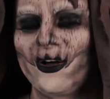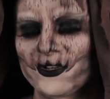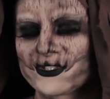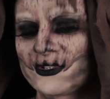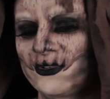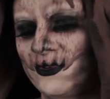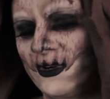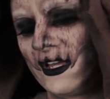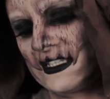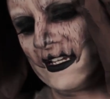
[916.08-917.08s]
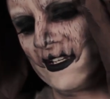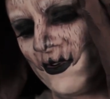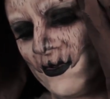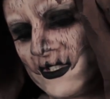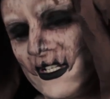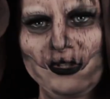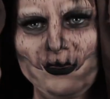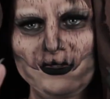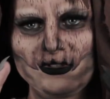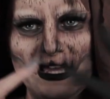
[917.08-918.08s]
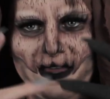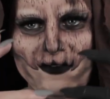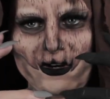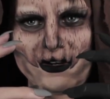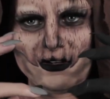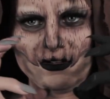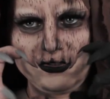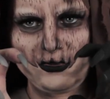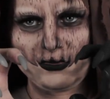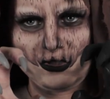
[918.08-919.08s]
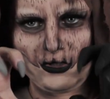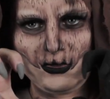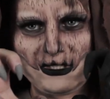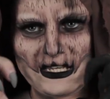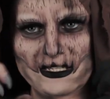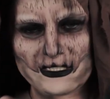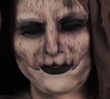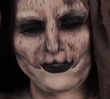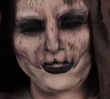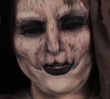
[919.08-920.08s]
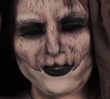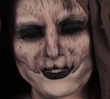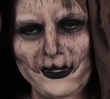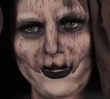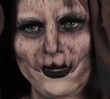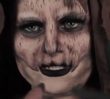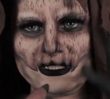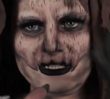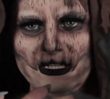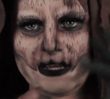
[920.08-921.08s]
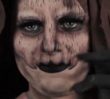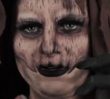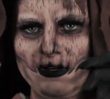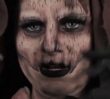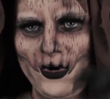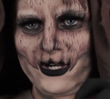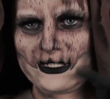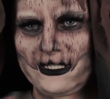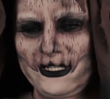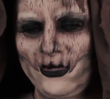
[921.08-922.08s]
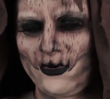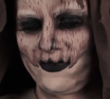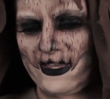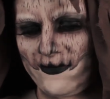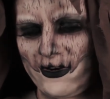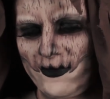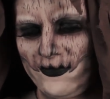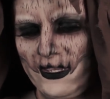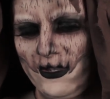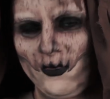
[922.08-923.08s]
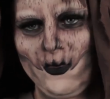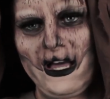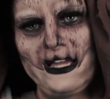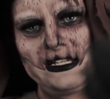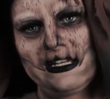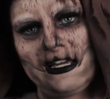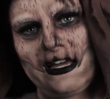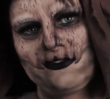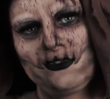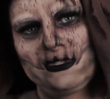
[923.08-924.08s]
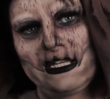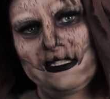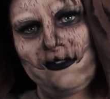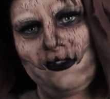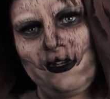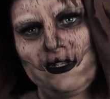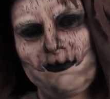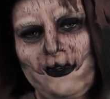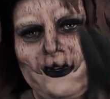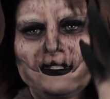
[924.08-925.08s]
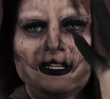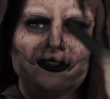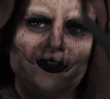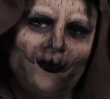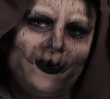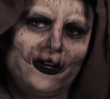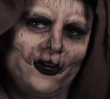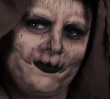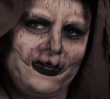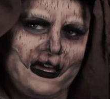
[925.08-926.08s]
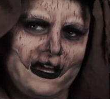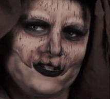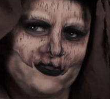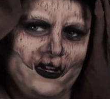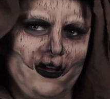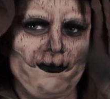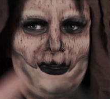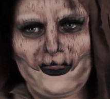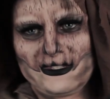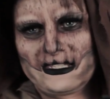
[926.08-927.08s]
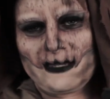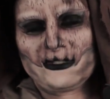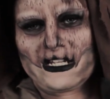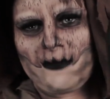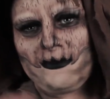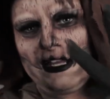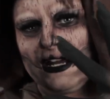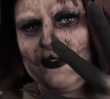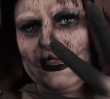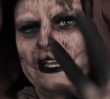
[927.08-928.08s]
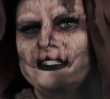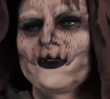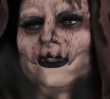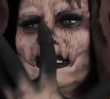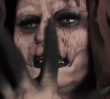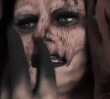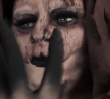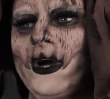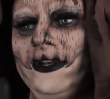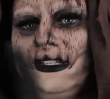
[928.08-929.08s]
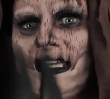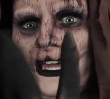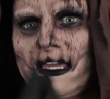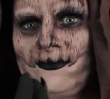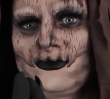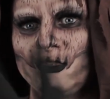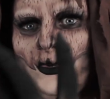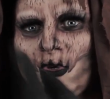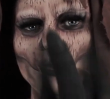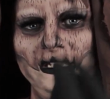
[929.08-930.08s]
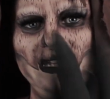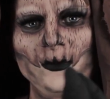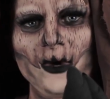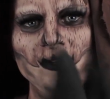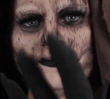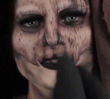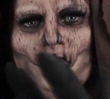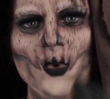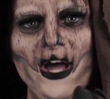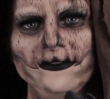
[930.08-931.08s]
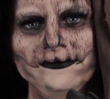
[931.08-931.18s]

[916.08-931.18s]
Also, side note, don't ever do 2 sets of claws because it never works in your favor. Why did I have 2 sets of claws? Because I thought, why not be extra? But at the same time, then I realized I only needed 1. Okay, so when you only need 1, do 1.